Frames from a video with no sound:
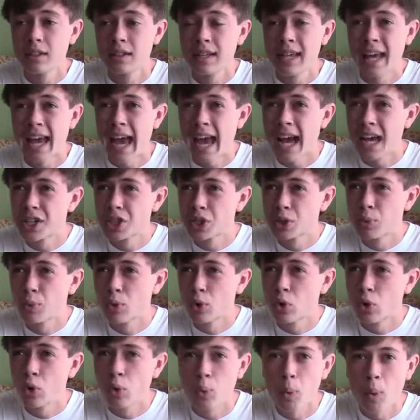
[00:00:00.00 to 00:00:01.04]

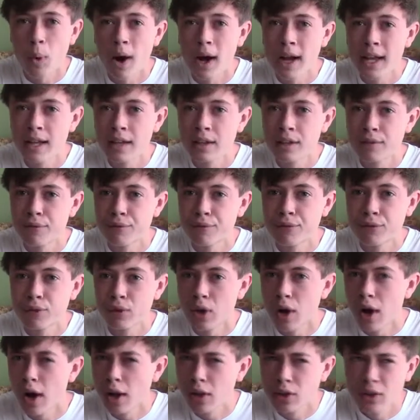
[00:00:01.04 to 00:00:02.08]
casual, quiet,
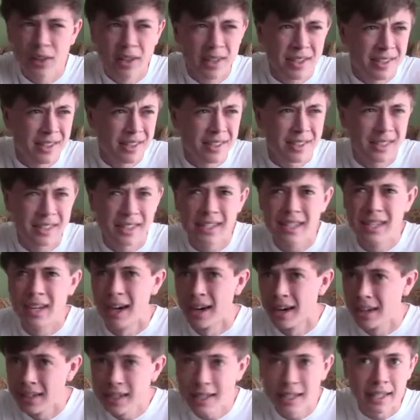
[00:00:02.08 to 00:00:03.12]
flawless,
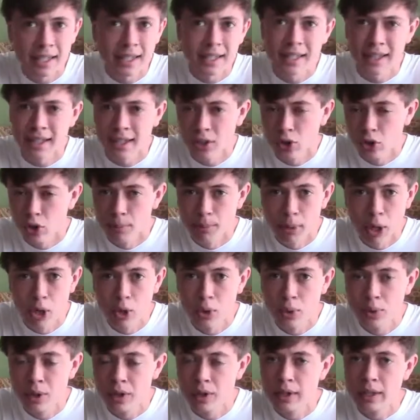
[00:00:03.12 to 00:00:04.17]
cunning killer
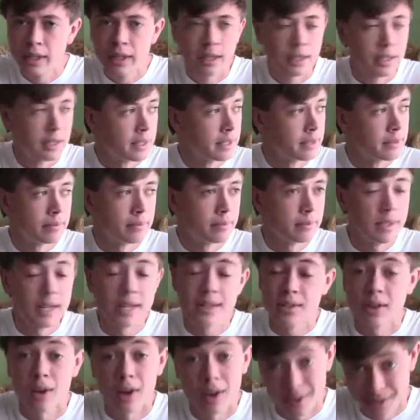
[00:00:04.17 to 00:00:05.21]
mode.
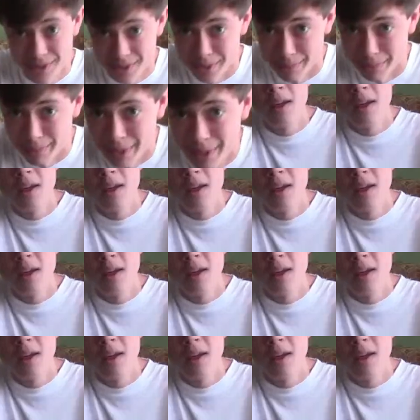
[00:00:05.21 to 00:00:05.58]
It's awesome.